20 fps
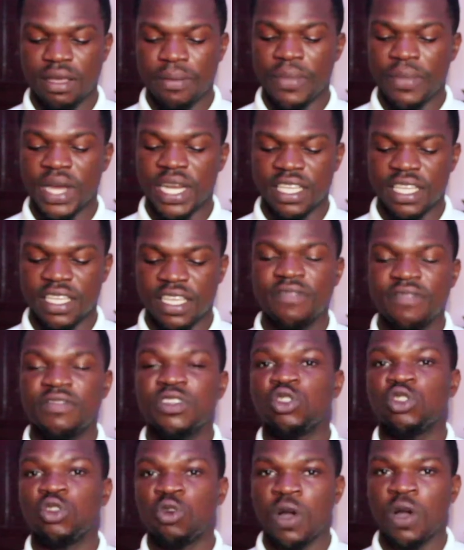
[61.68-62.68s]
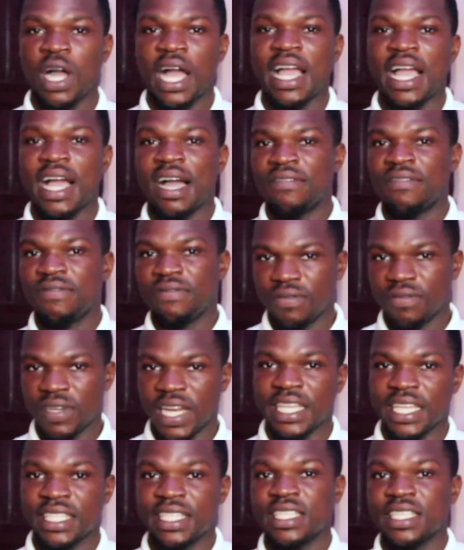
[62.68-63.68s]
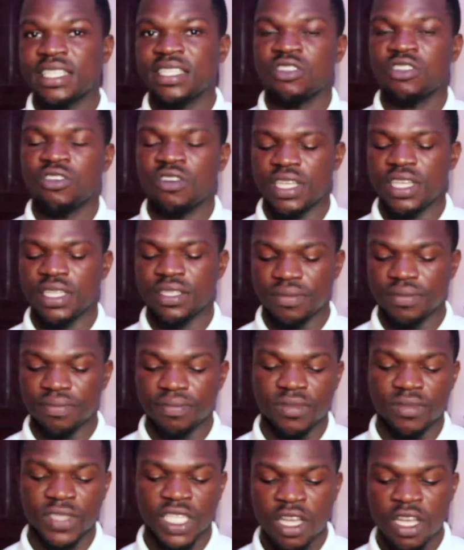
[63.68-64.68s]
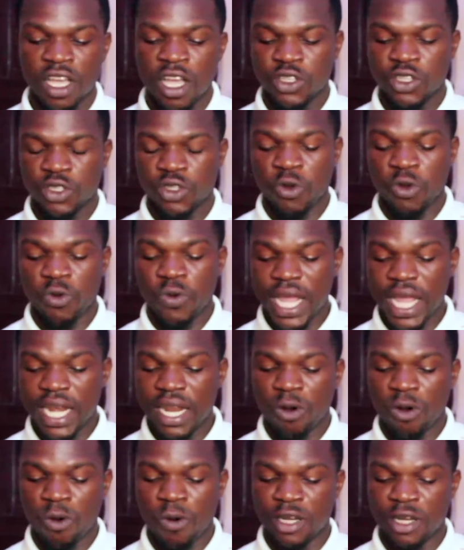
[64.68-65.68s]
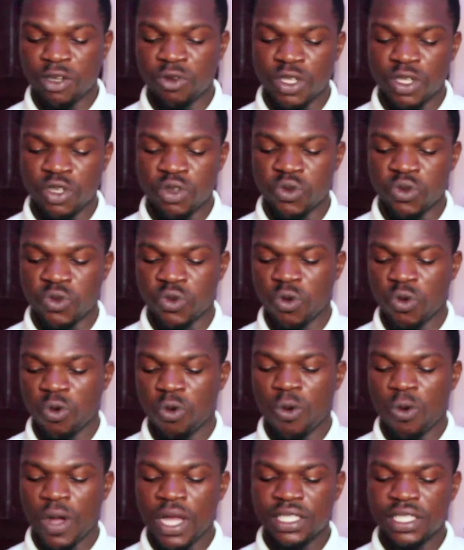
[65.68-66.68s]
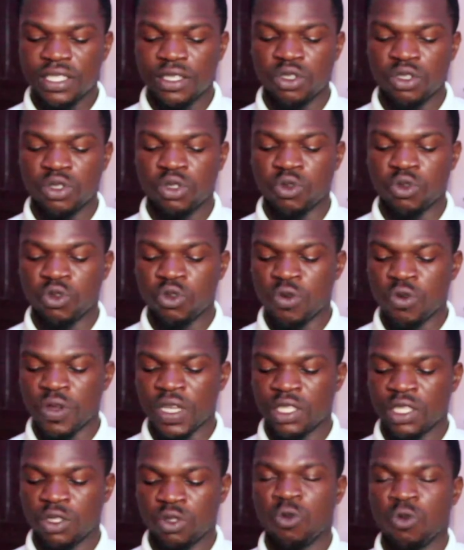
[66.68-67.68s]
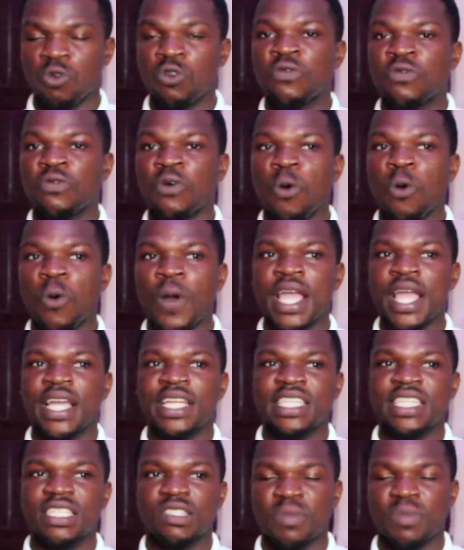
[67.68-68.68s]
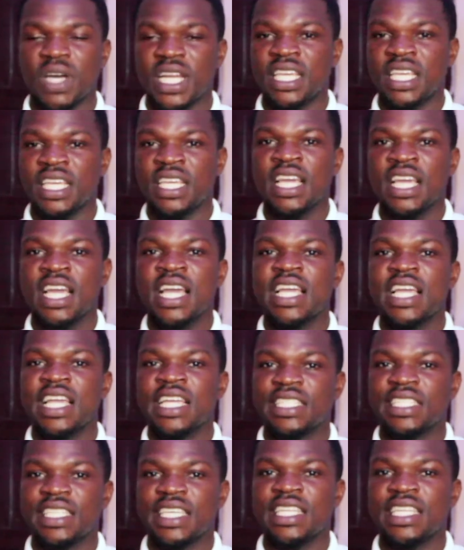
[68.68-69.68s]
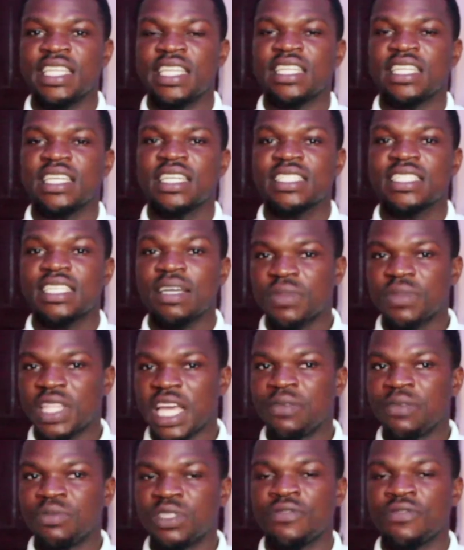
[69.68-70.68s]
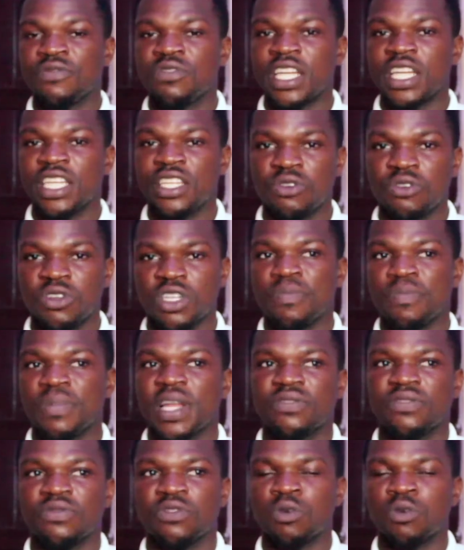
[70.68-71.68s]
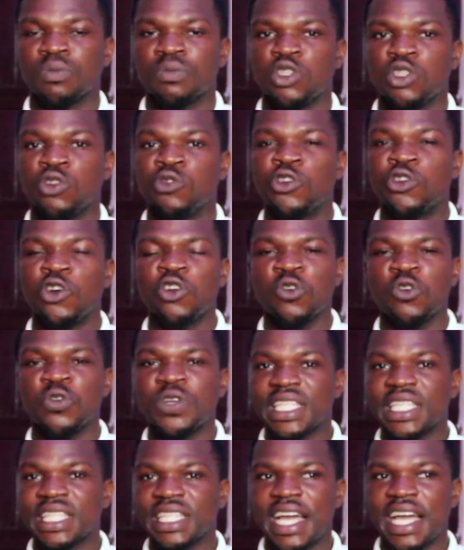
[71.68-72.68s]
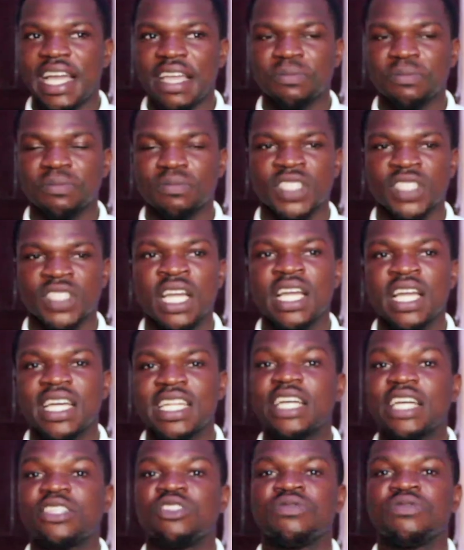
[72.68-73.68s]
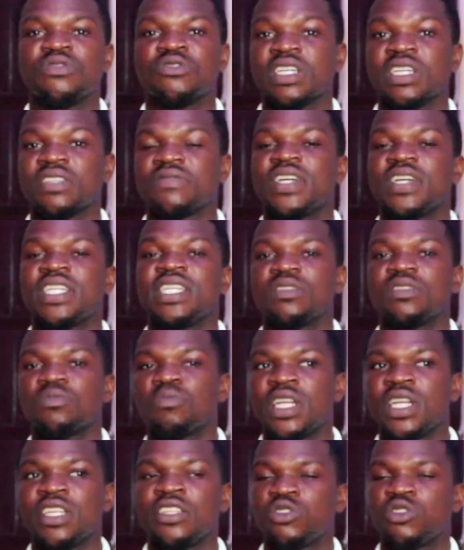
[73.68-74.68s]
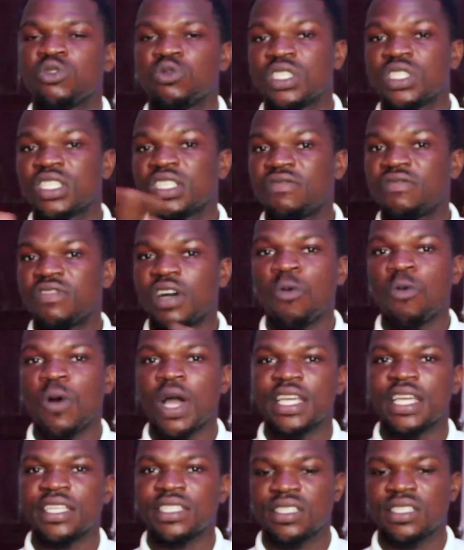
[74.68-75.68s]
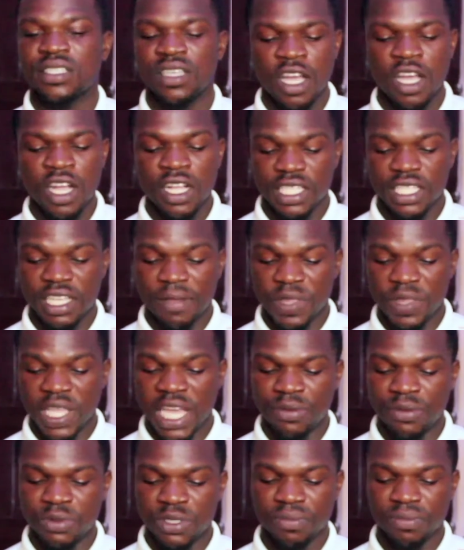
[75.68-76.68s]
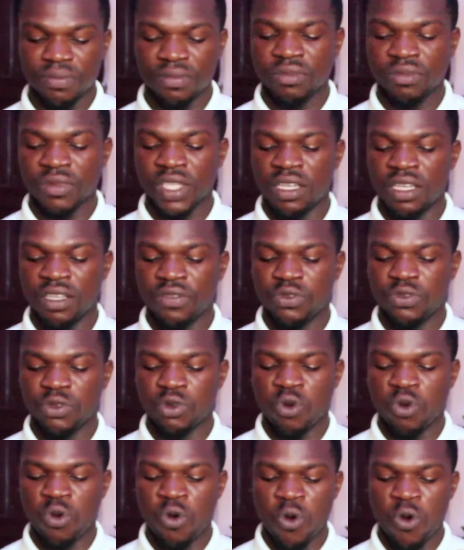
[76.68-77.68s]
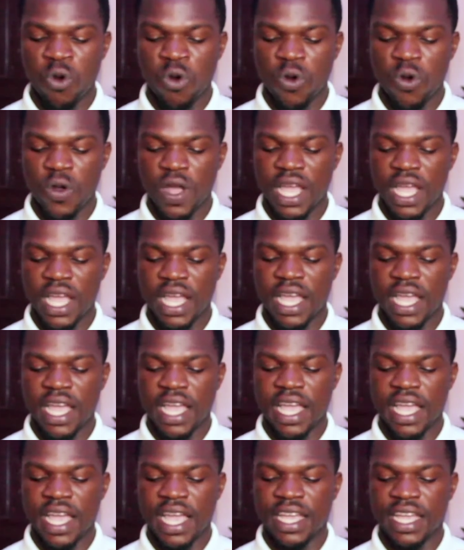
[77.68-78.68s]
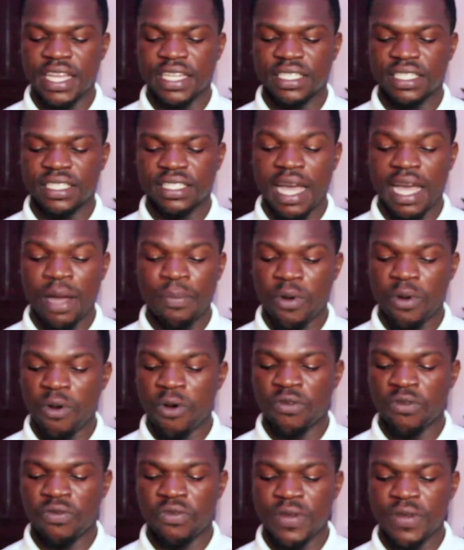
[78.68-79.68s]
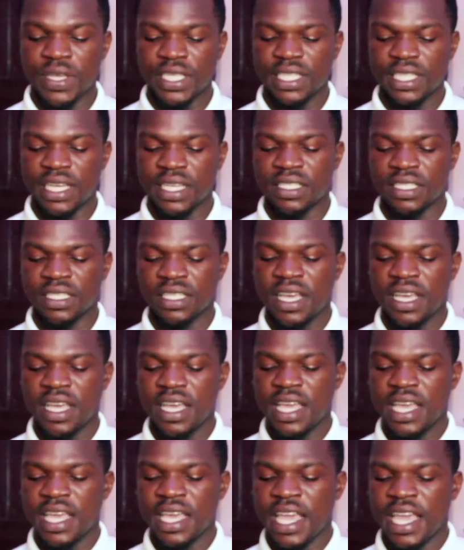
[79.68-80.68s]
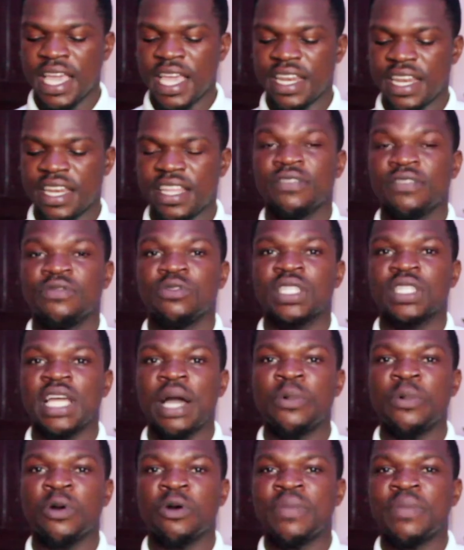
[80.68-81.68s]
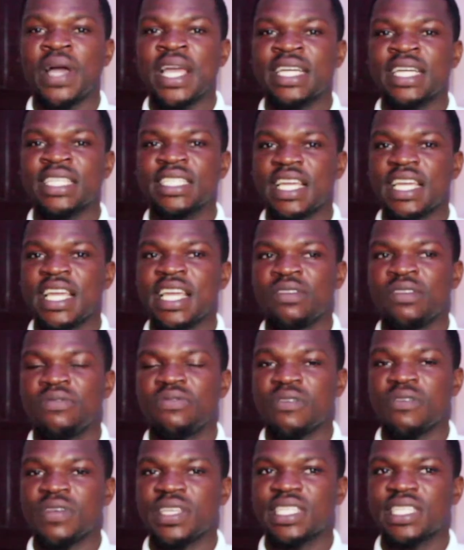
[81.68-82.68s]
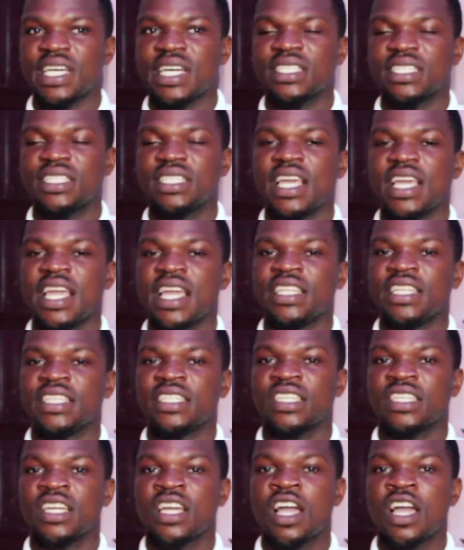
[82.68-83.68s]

money, even though I have like $13. So right now, what do we do? One thing to do is to look for where this money is hidden. Sometimes if you are new on the platform, you will not know the time that you've transferred these monies to several wallets. Sometimes if you go and tap on, for instance, N, if you tap on Binance N, for instance, and